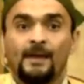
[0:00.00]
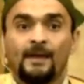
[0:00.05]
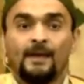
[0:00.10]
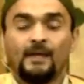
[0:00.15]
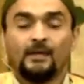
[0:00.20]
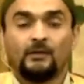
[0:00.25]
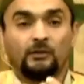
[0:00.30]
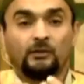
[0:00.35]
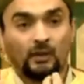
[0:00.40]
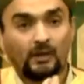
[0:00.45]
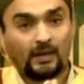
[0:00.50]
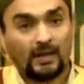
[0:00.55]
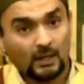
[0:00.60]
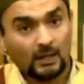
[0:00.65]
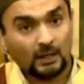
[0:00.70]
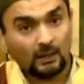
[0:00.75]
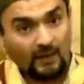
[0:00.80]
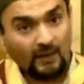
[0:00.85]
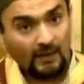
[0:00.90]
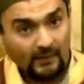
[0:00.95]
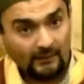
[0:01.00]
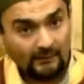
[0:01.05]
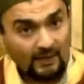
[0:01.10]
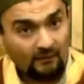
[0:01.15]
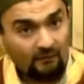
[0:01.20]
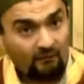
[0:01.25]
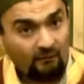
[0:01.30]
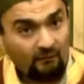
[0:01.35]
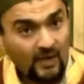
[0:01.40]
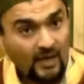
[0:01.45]
He took care of
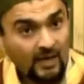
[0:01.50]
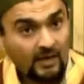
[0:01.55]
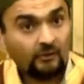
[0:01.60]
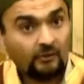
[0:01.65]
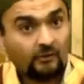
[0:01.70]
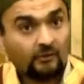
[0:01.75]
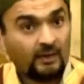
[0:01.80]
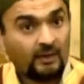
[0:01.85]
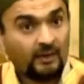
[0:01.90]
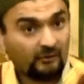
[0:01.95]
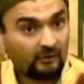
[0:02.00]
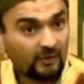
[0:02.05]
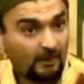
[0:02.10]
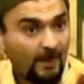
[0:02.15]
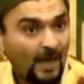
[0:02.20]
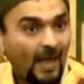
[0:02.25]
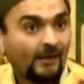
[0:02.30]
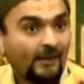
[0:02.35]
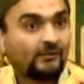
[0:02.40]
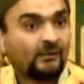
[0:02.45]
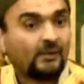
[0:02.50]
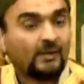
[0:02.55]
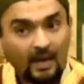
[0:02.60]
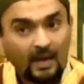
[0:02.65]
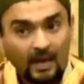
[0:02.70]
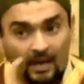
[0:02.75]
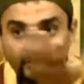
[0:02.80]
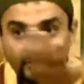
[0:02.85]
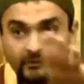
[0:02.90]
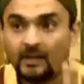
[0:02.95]
Allah's affairs in his capacity
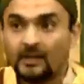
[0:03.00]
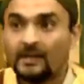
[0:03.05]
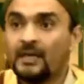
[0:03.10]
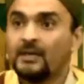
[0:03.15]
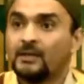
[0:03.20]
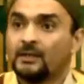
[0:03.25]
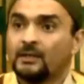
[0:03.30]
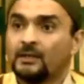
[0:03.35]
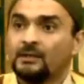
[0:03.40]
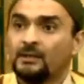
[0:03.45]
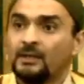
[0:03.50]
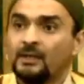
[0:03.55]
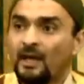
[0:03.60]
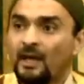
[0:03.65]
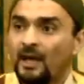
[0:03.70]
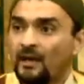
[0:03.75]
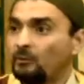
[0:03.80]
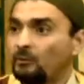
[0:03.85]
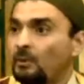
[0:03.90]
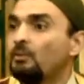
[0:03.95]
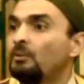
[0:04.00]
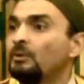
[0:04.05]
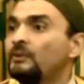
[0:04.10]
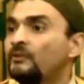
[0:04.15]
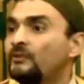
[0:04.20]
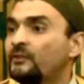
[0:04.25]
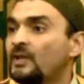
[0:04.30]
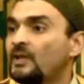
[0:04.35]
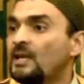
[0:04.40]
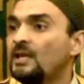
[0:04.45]
as a leader, as we
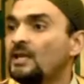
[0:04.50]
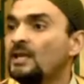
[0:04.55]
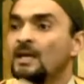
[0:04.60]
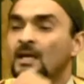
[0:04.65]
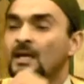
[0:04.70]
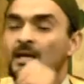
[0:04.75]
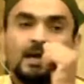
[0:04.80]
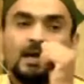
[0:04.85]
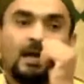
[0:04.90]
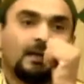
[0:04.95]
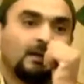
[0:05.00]
will see,